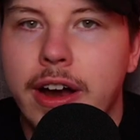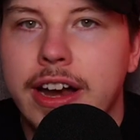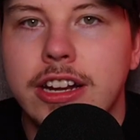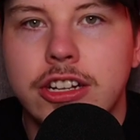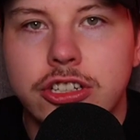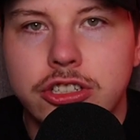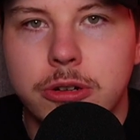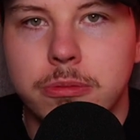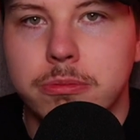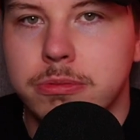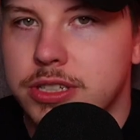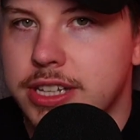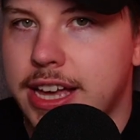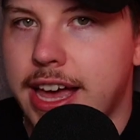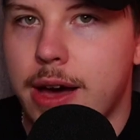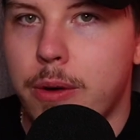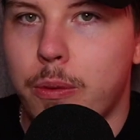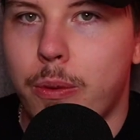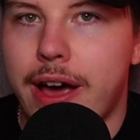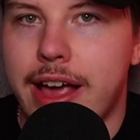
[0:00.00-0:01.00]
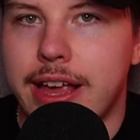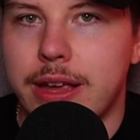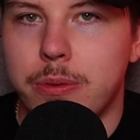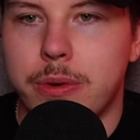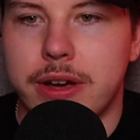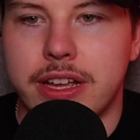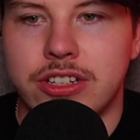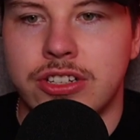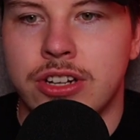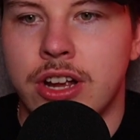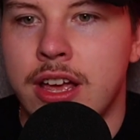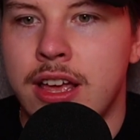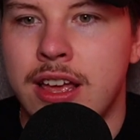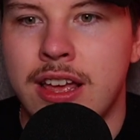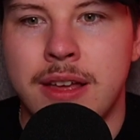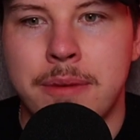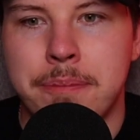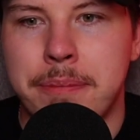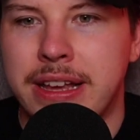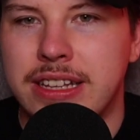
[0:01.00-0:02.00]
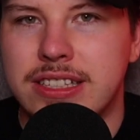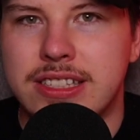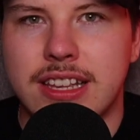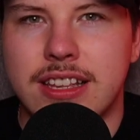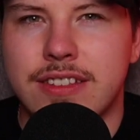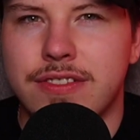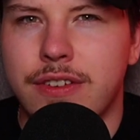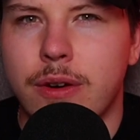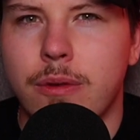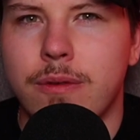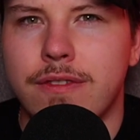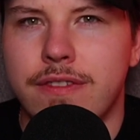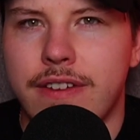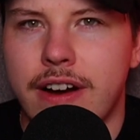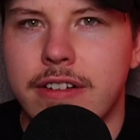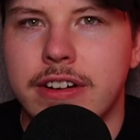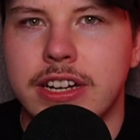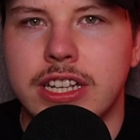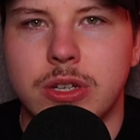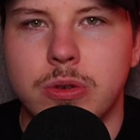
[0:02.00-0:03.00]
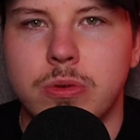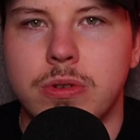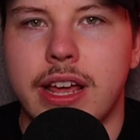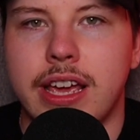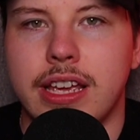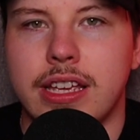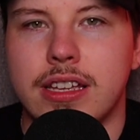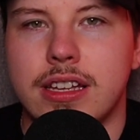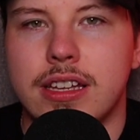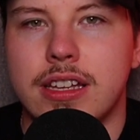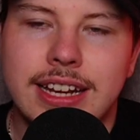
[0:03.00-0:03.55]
in a jump scare way, which makes this film very unique.